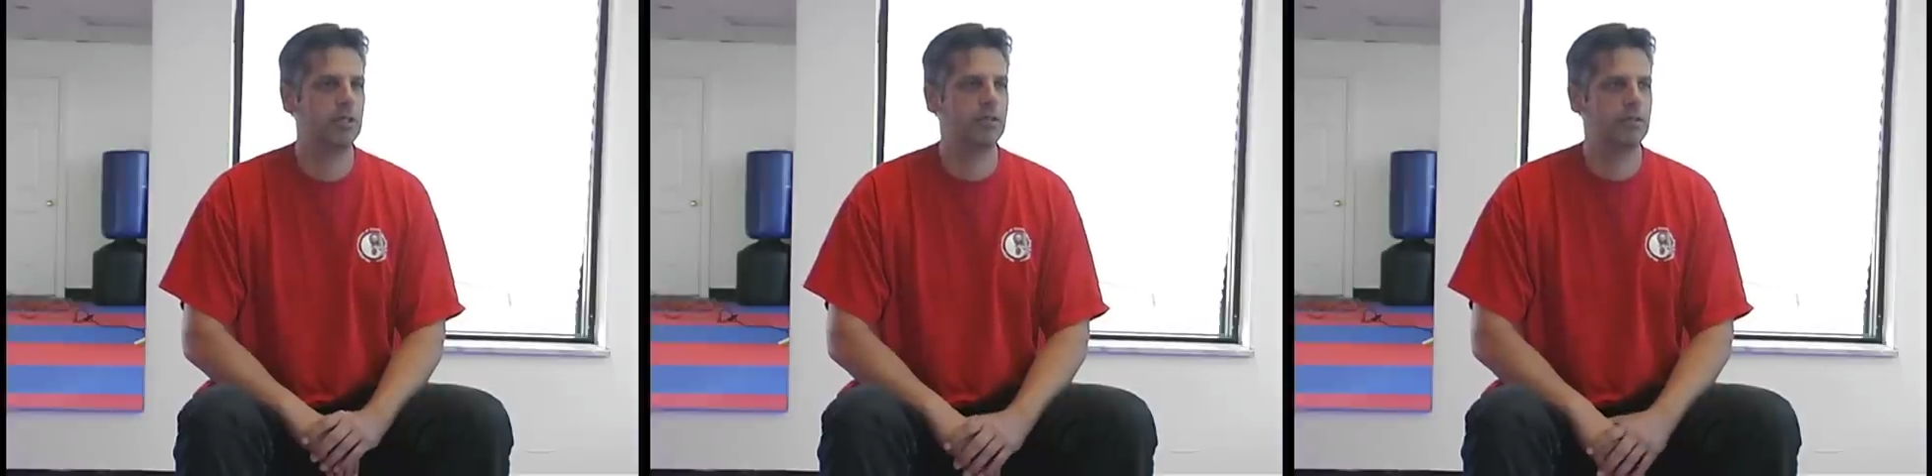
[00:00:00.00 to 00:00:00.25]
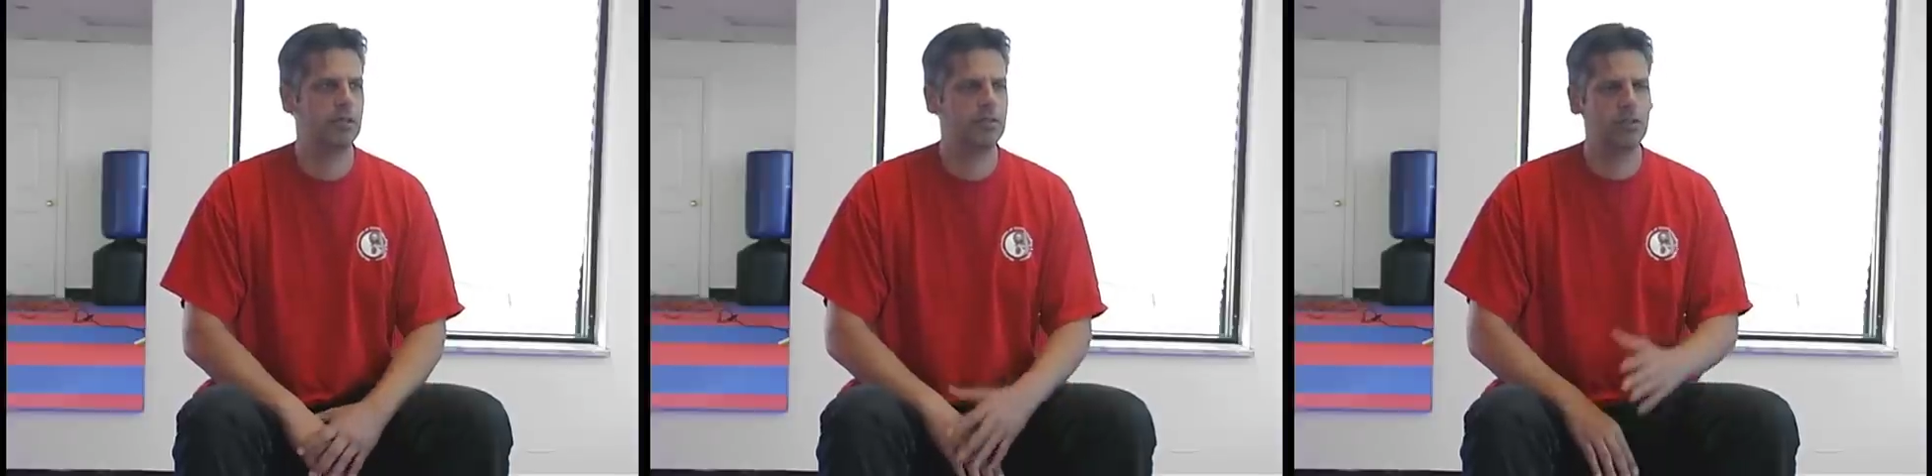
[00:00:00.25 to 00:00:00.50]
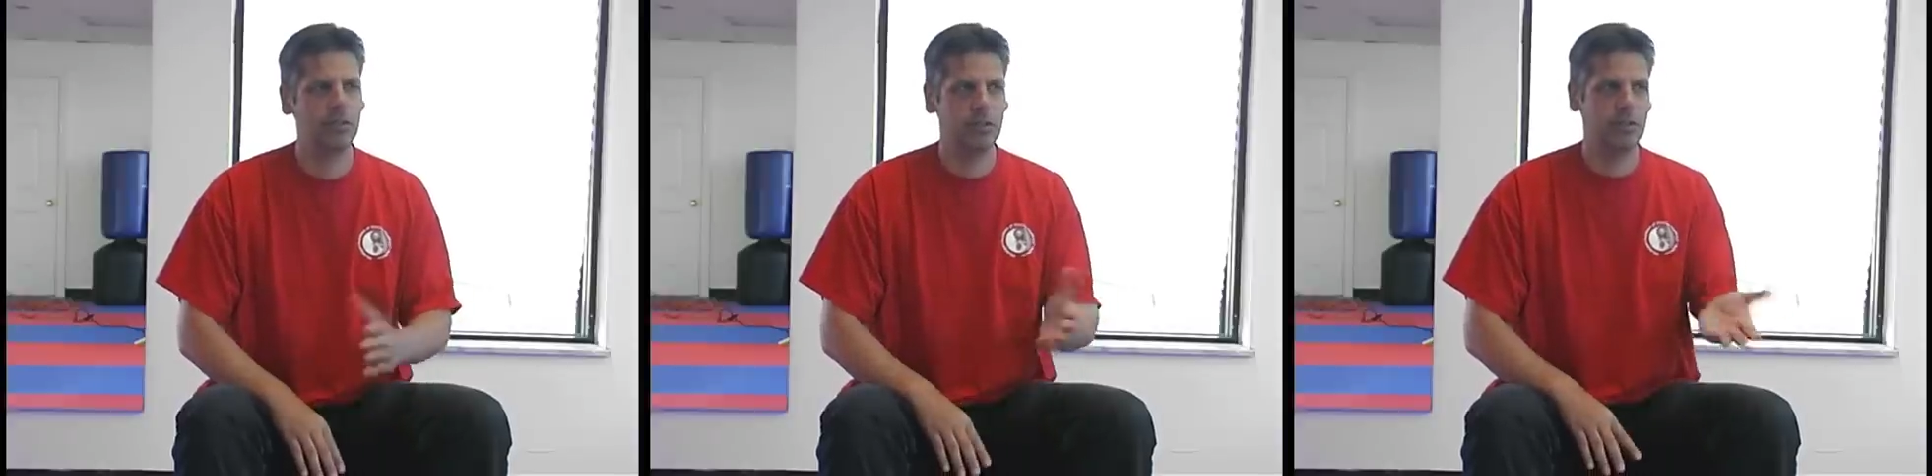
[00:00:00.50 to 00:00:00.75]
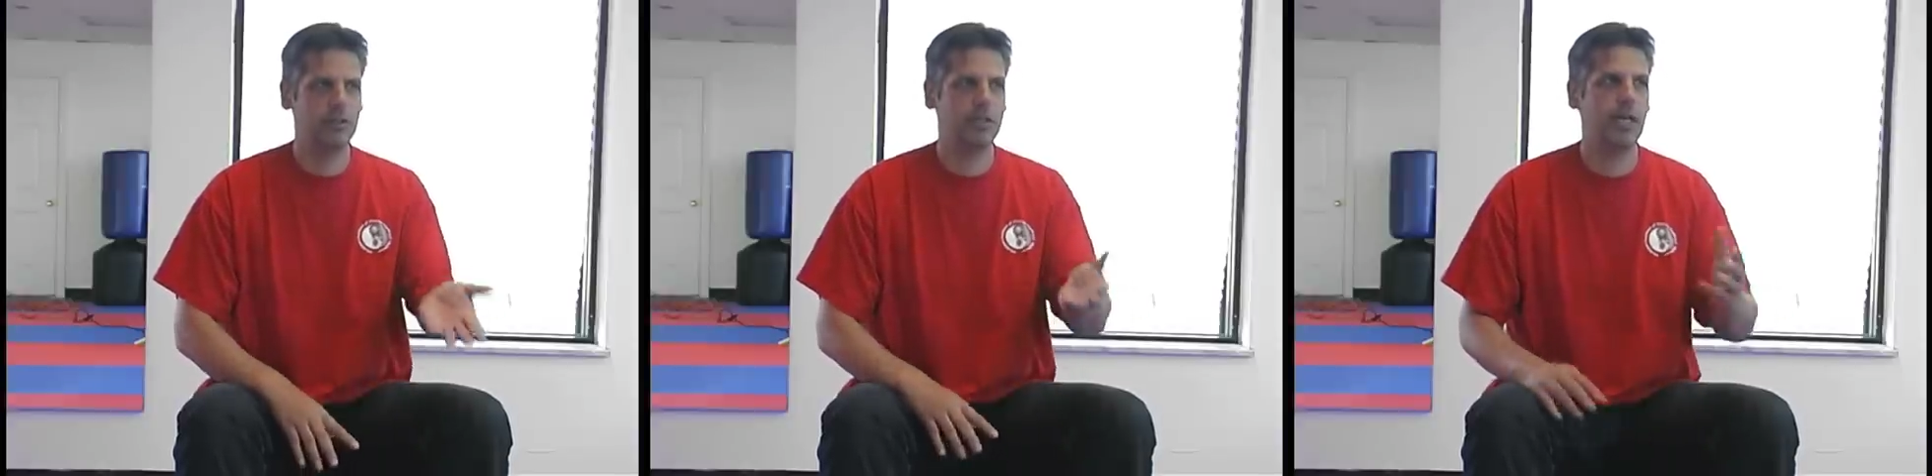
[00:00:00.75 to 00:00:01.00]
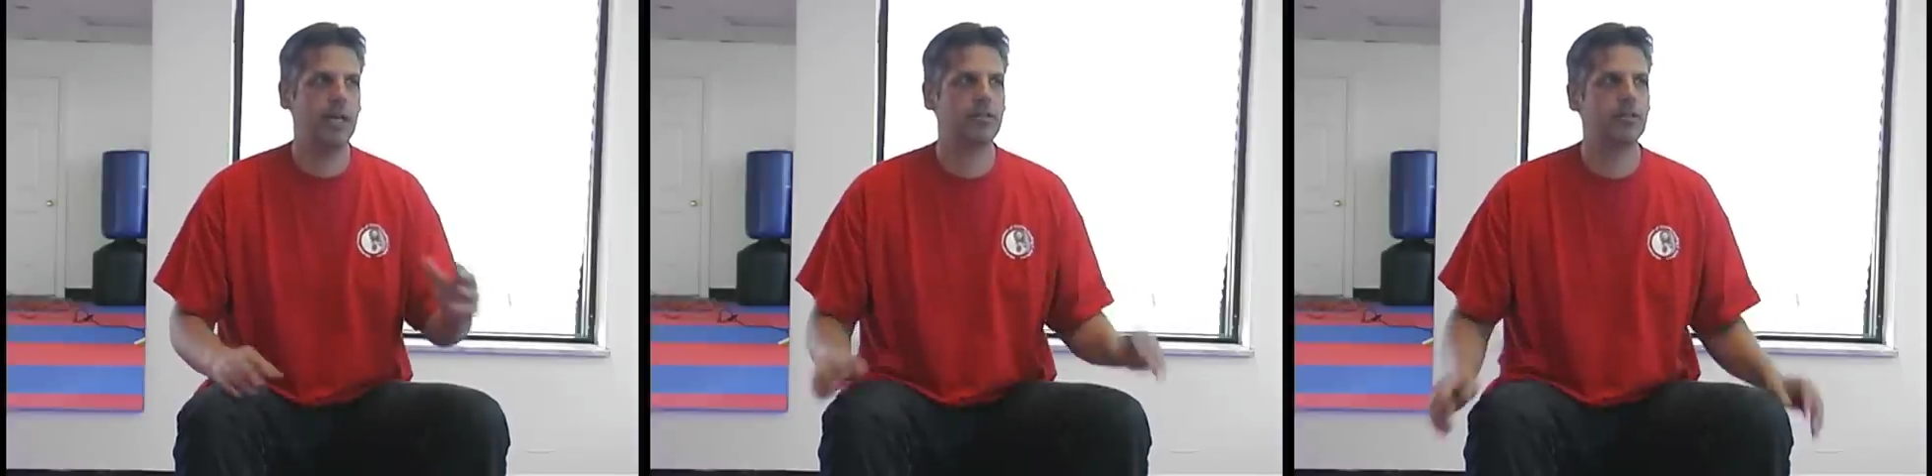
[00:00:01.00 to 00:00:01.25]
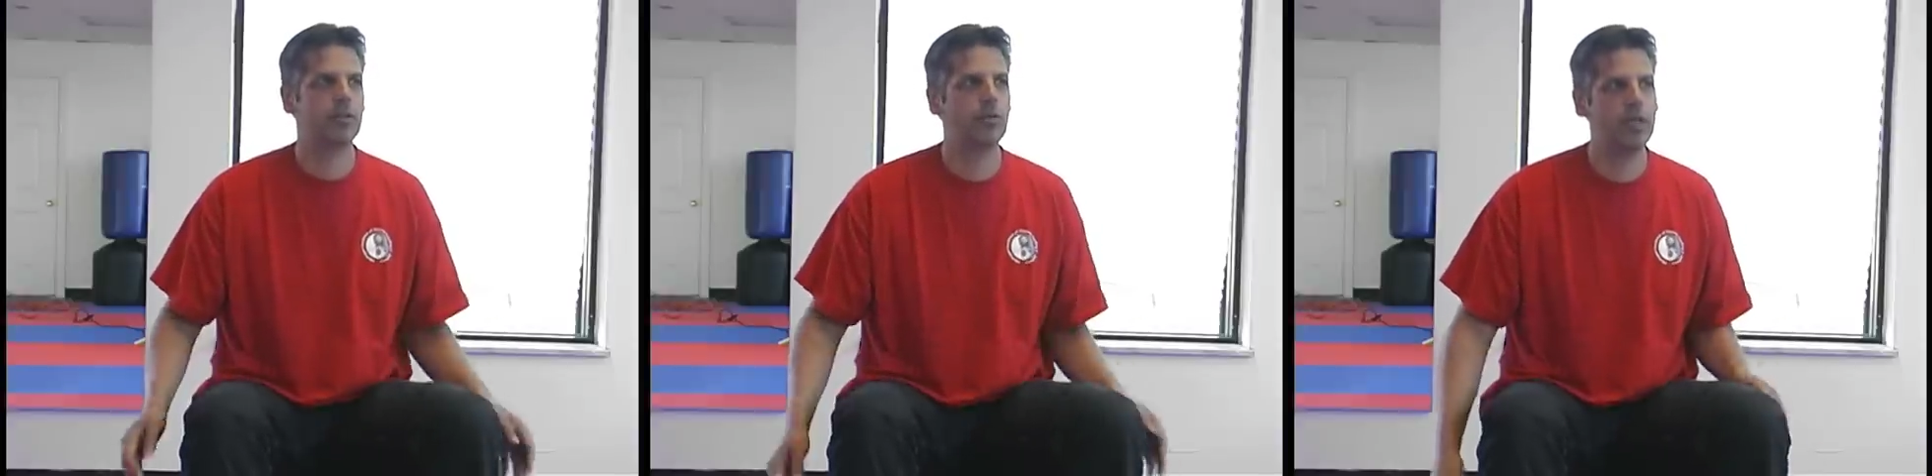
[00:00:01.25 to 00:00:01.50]
But to
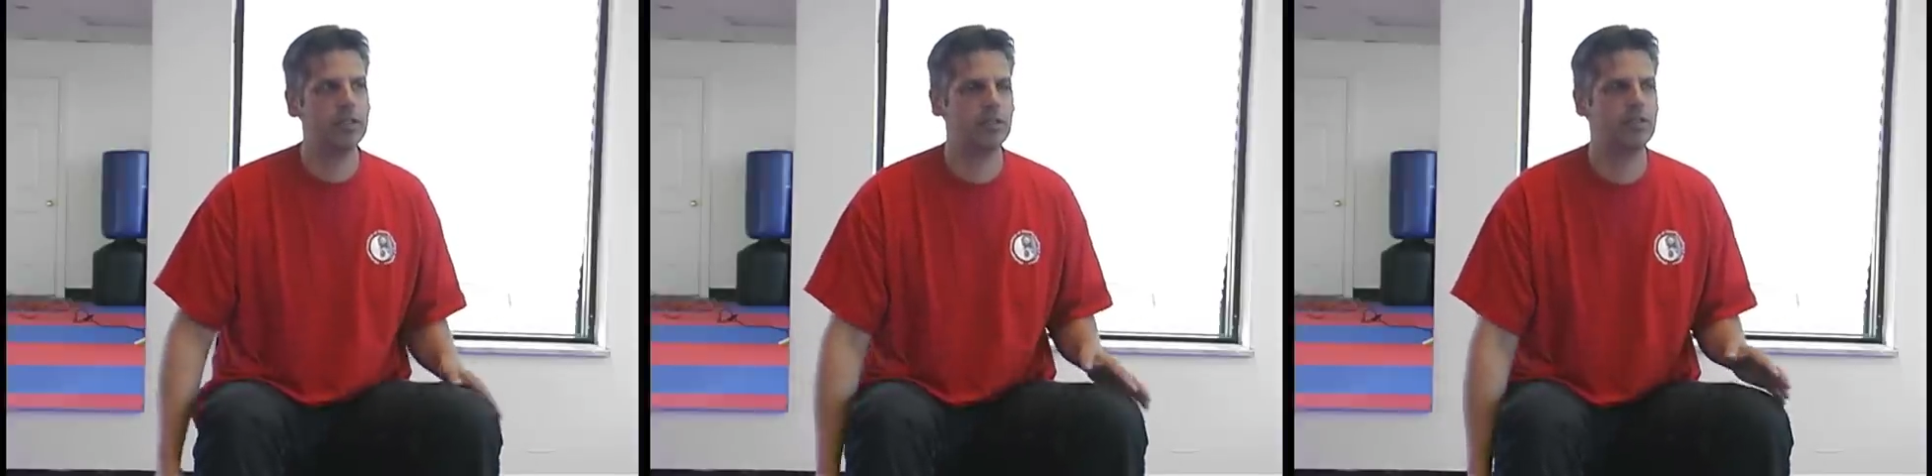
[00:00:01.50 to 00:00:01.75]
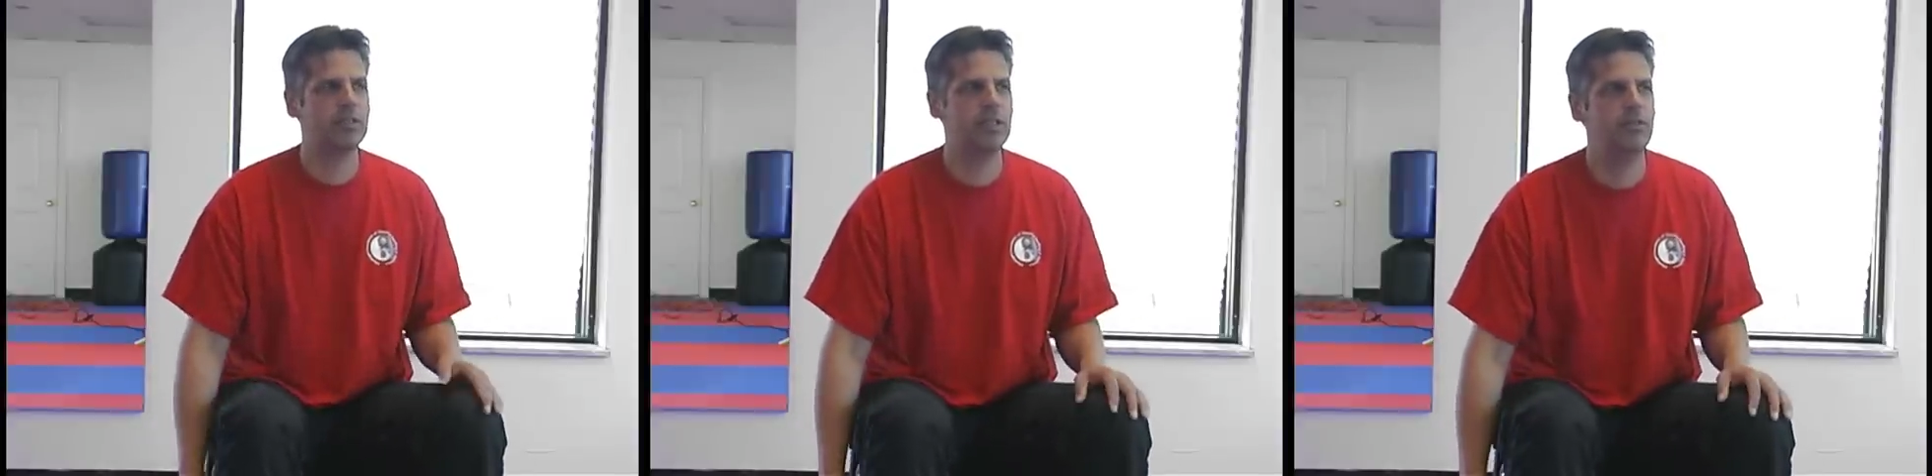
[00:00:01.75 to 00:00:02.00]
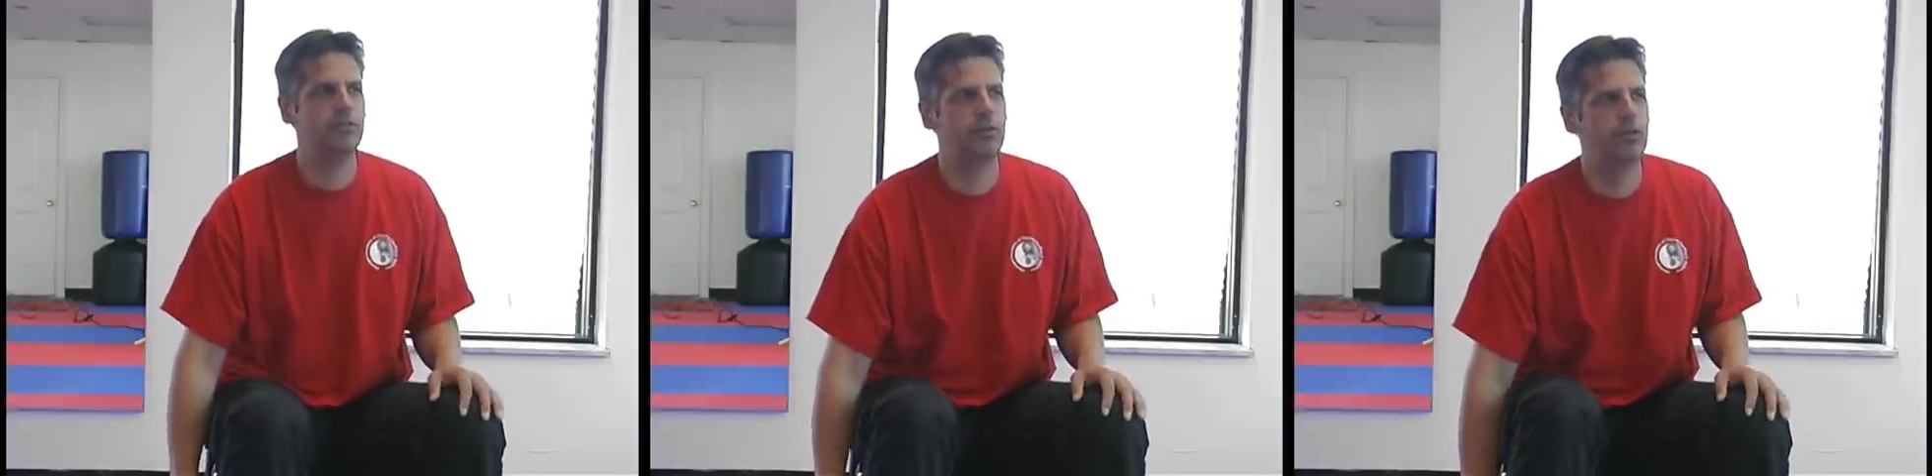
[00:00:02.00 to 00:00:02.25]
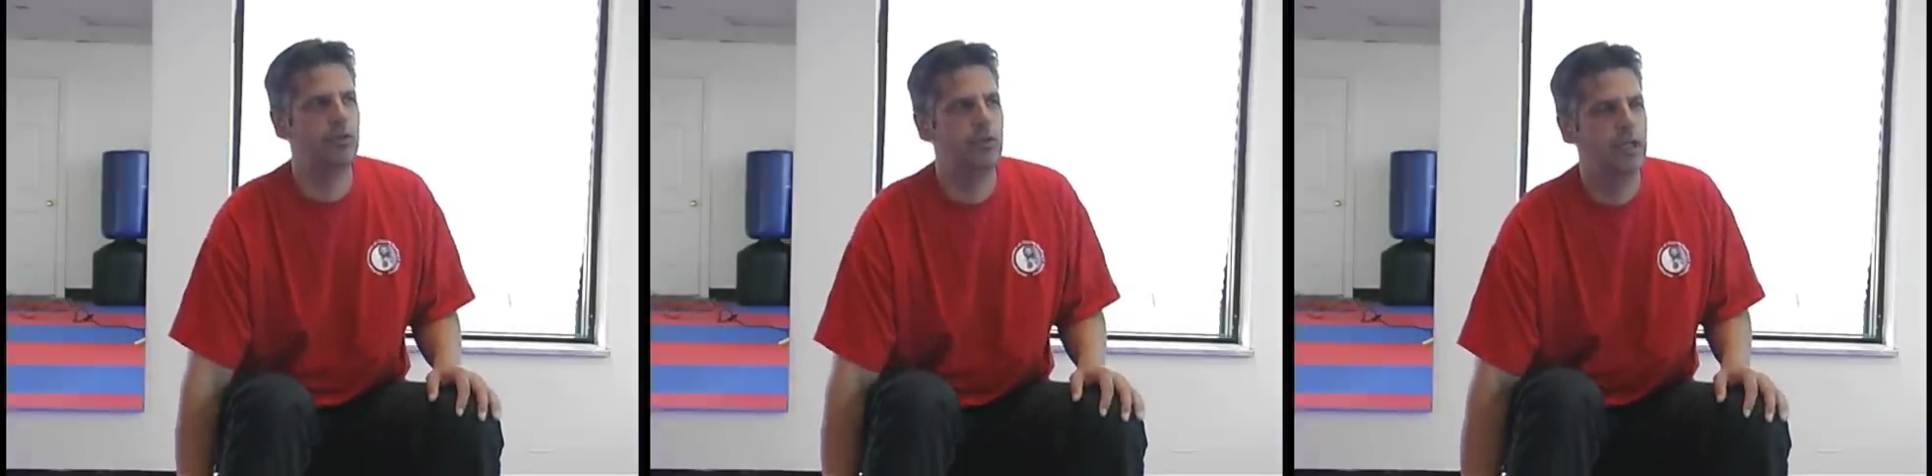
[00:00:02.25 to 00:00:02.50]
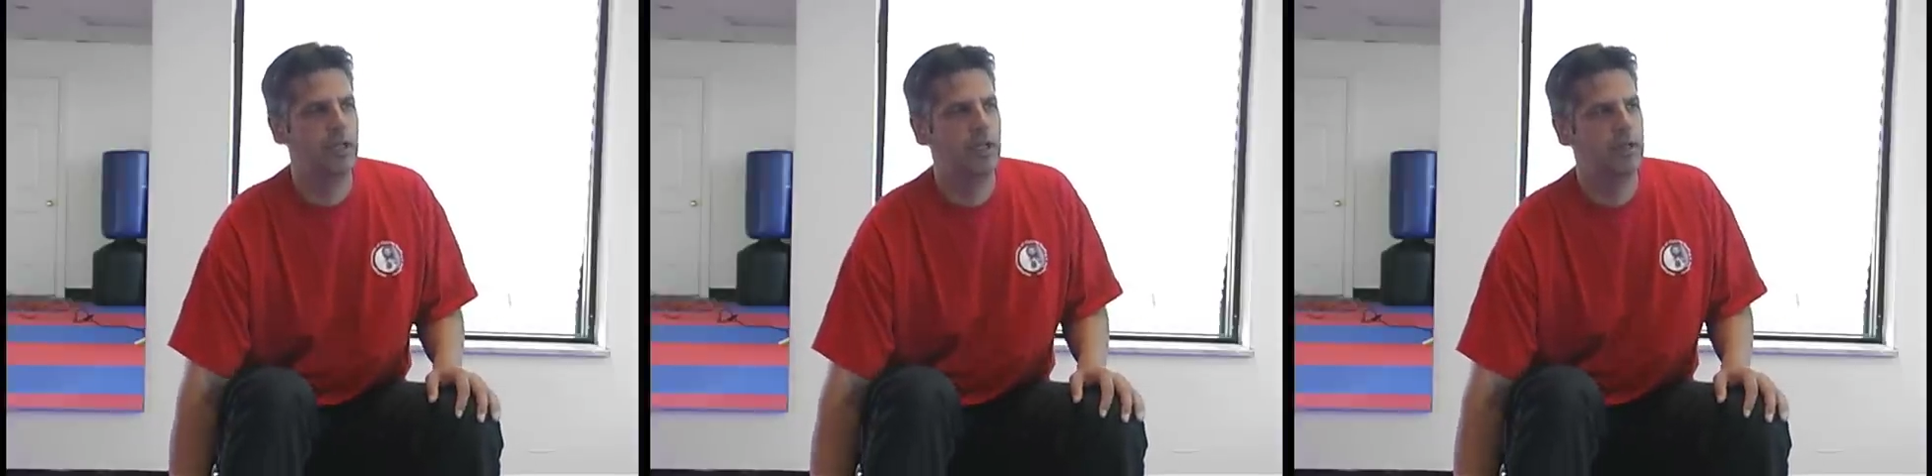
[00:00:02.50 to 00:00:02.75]
answer the question, Sifu